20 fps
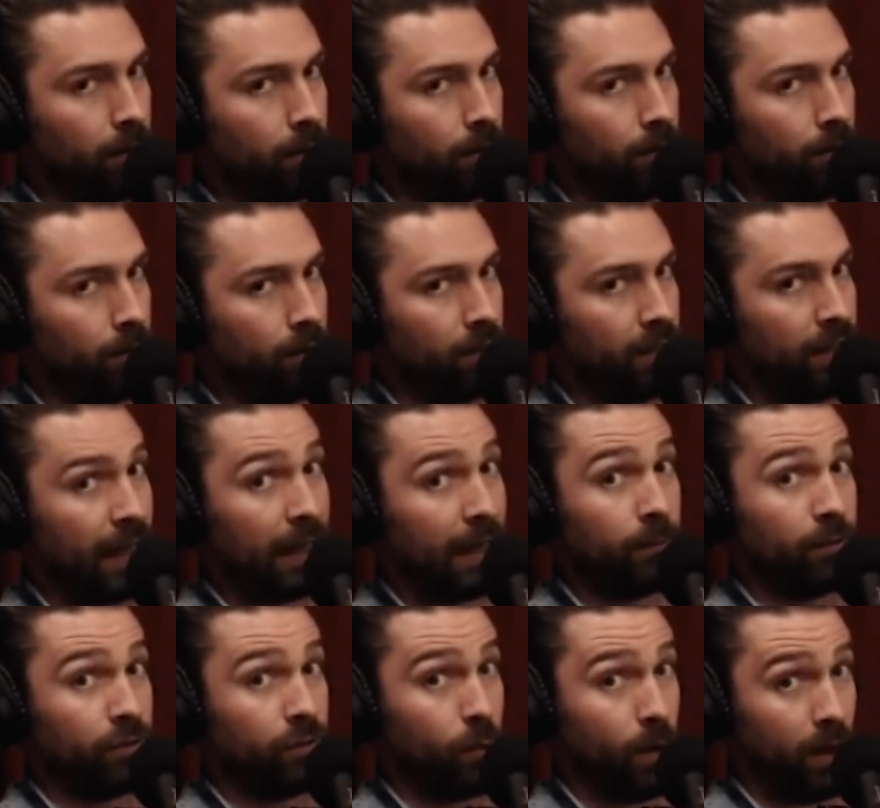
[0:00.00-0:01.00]
oh, yeah.
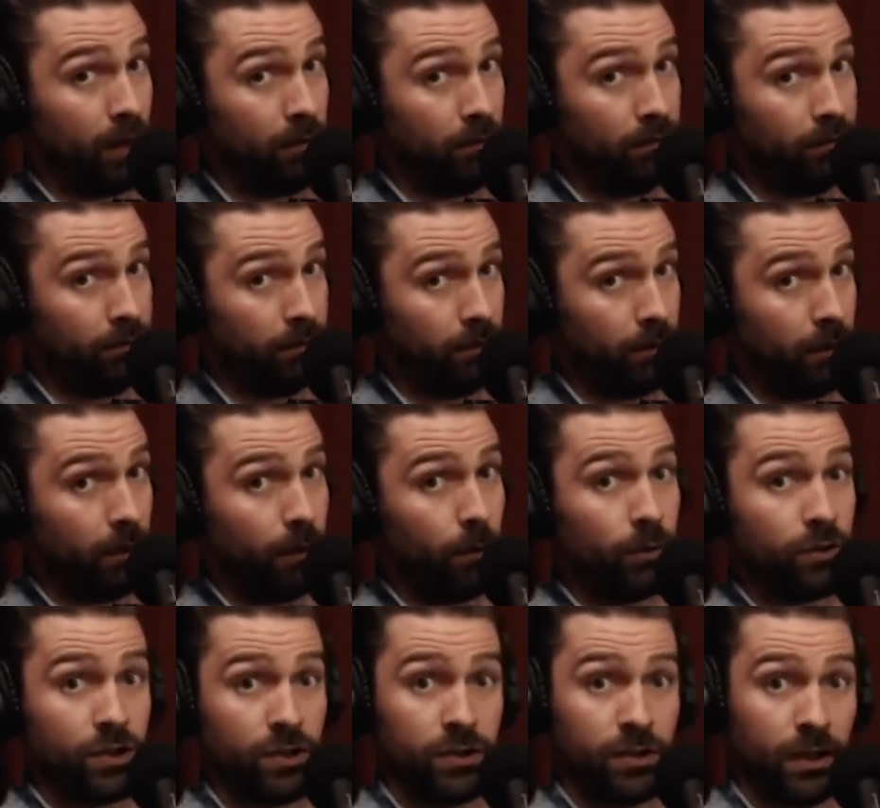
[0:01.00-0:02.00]
Caliber twelve. Cool,
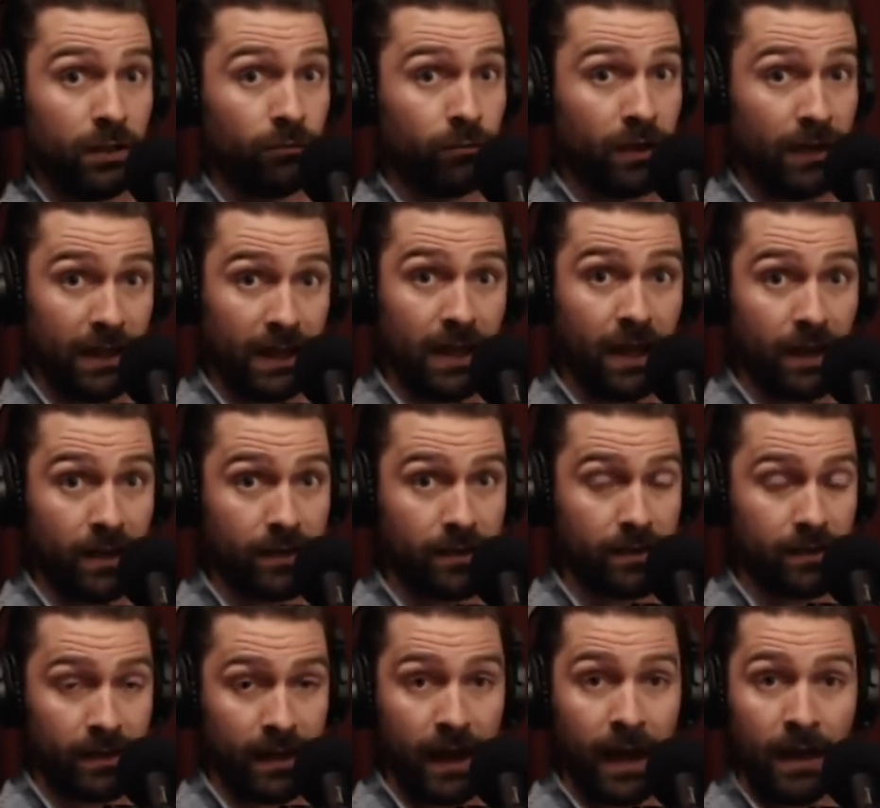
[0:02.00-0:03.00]
the new one. Really
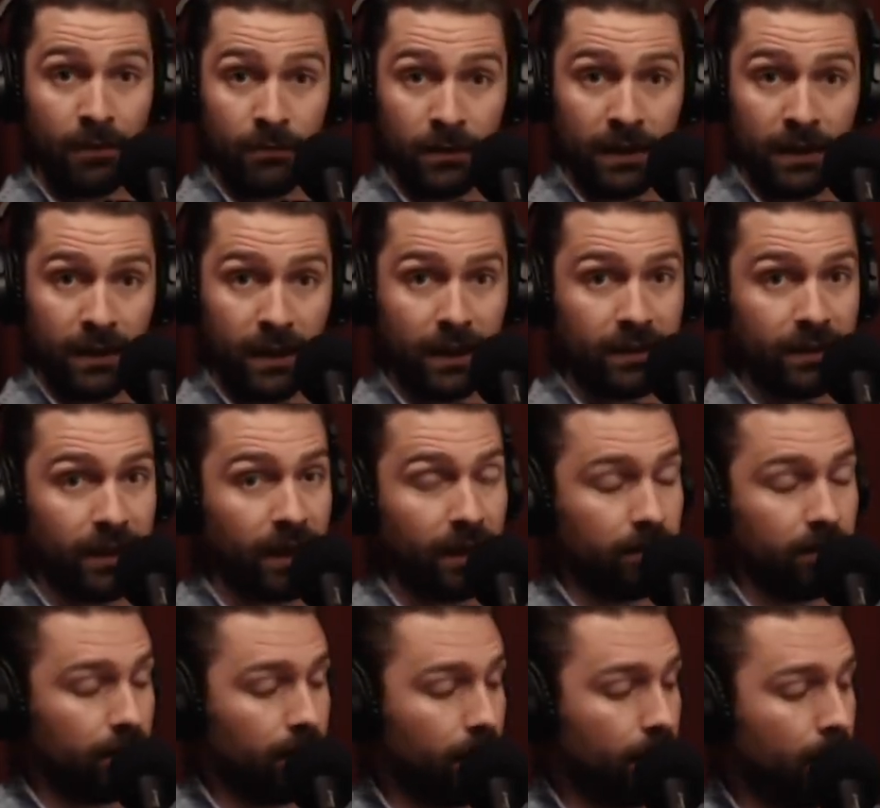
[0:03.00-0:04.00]
nice. Yeah, yeah I new really one. like
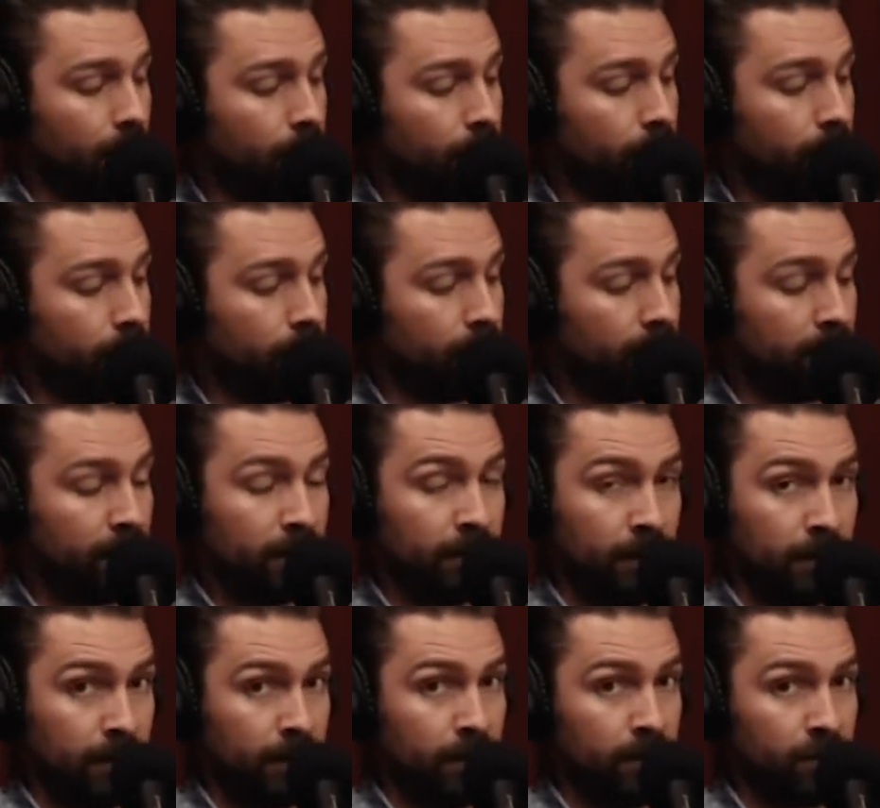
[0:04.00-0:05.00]
that. Yeah, um, I have the
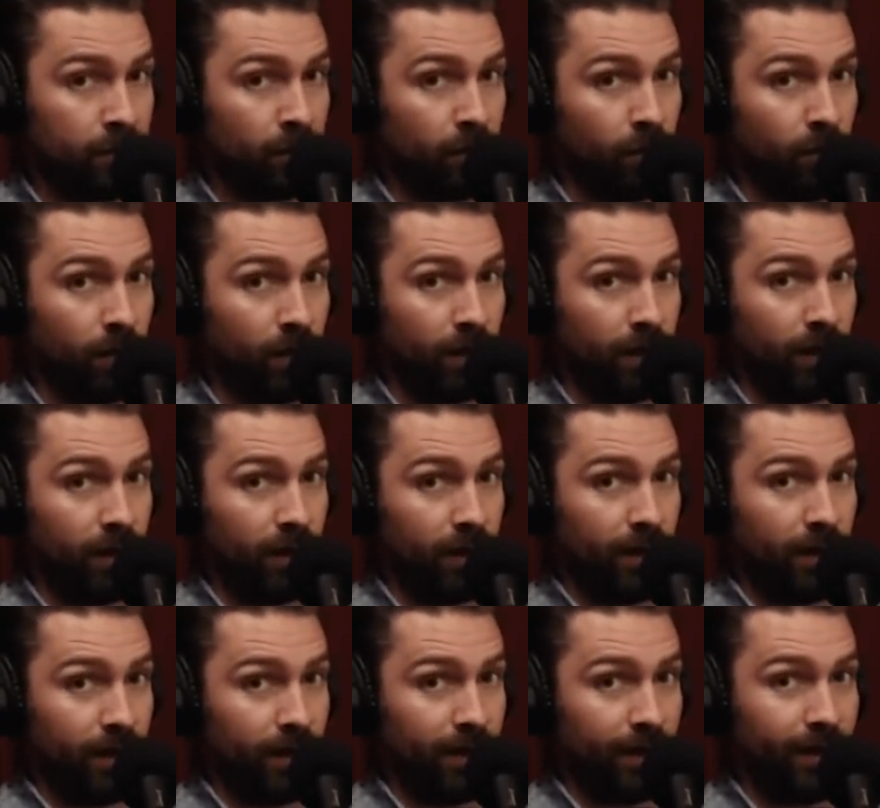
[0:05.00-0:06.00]
Heuer Autavia cool.
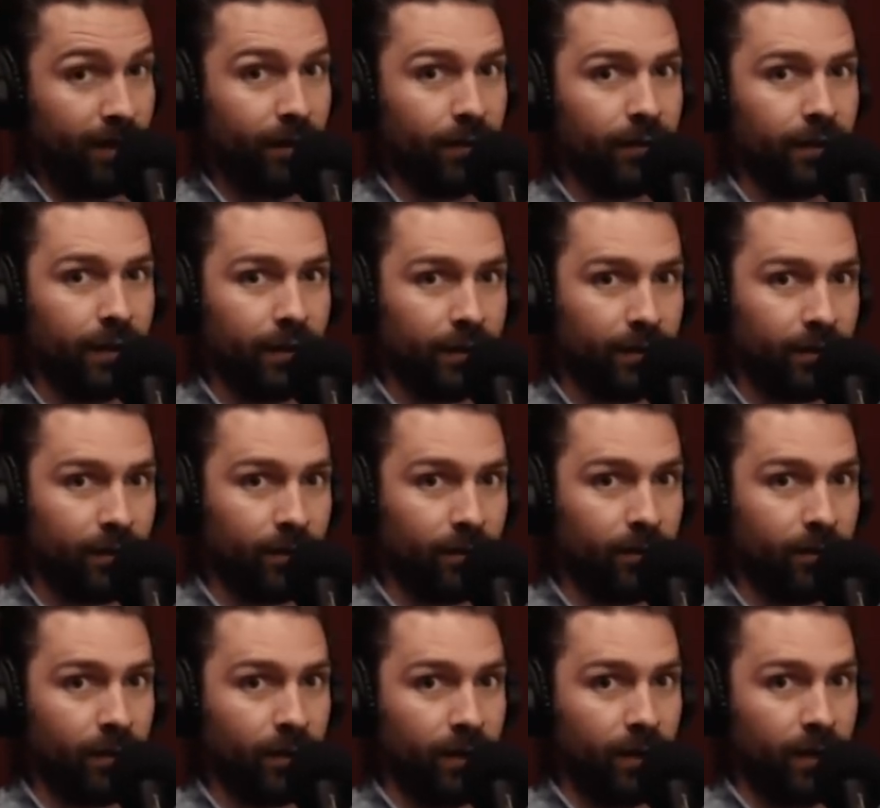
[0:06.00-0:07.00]
oh two, the okay, Hodinkee
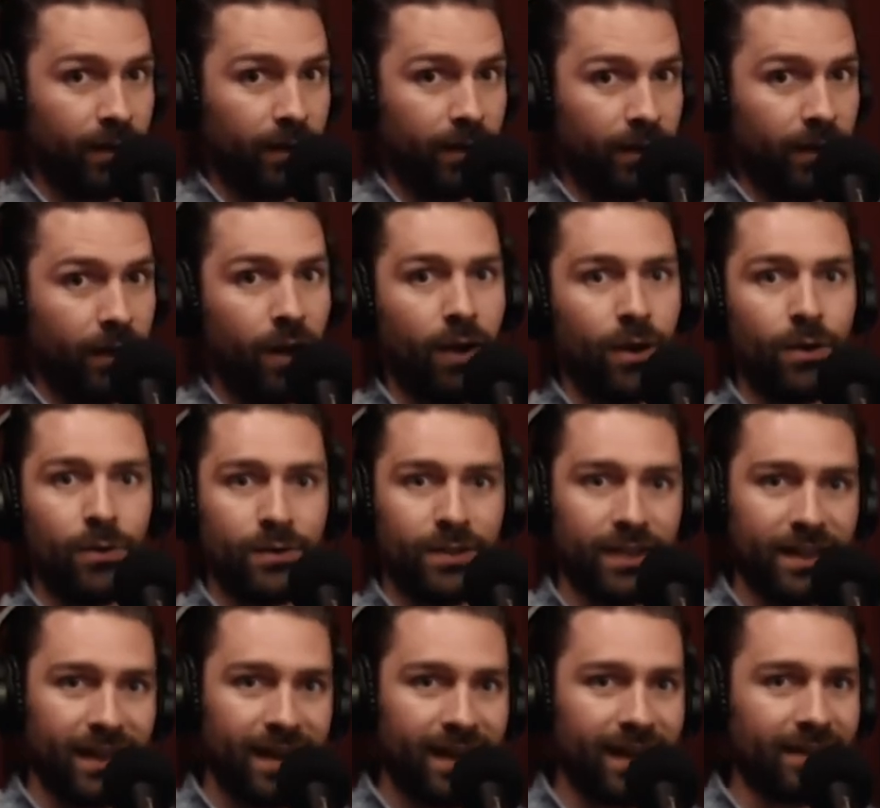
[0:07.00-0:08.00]
cool. one, which is the
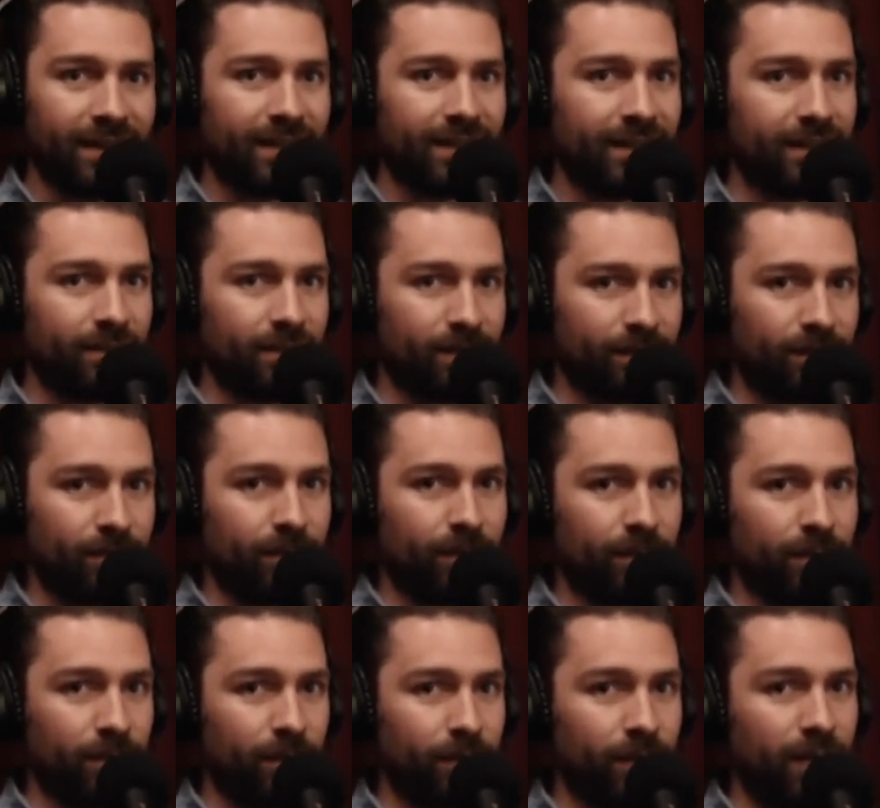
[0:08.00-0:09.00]
reissue. Oh, yeah, that cool, is yeah.
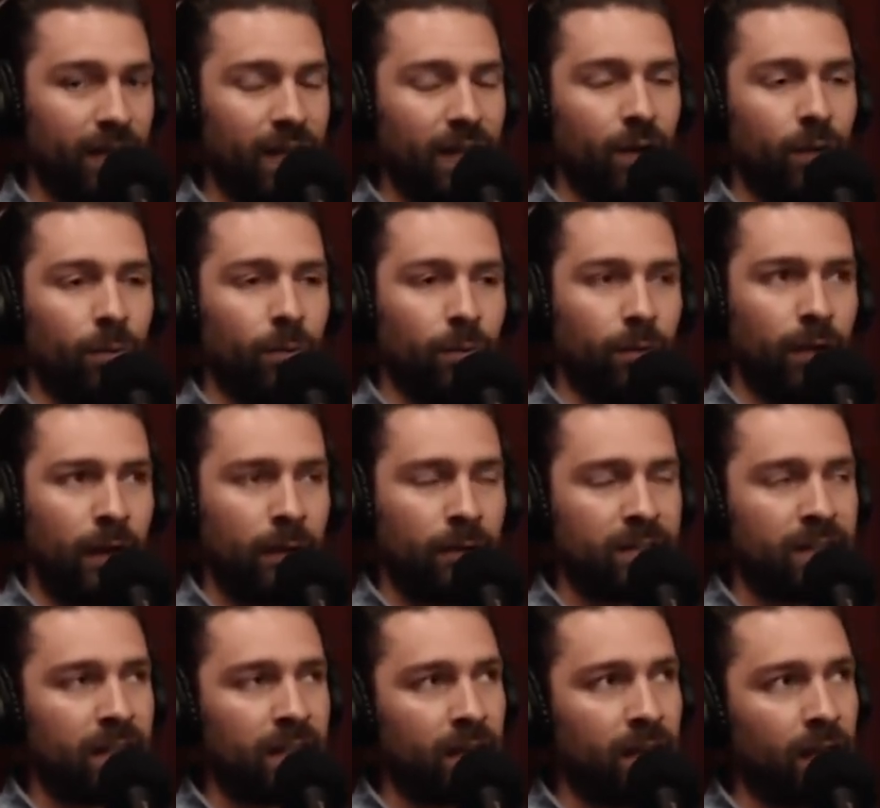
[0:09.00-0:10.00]
super cool. Nice. I
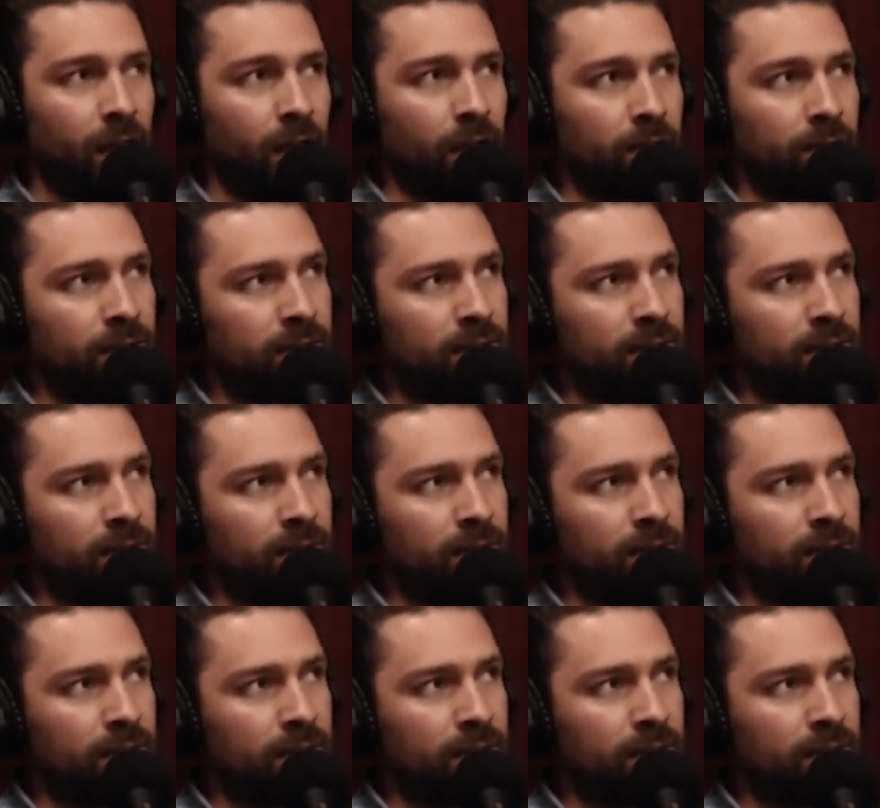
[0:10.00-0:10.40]
was at a